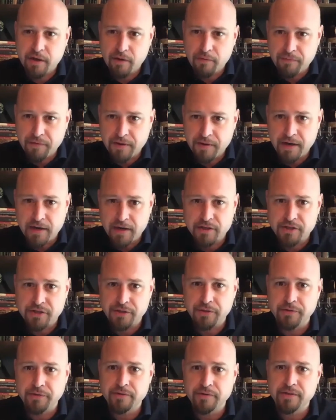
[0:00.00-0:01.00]
yourself in
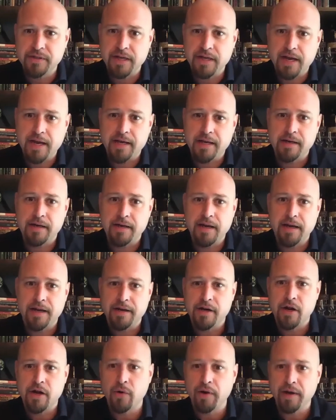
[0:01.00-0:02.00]
their shoes
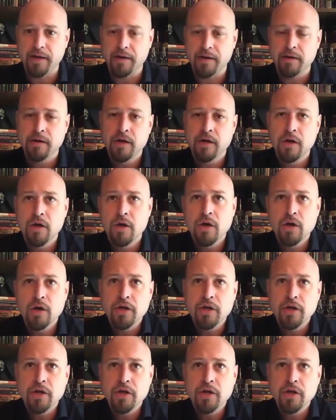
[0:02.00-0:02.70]
and knowing,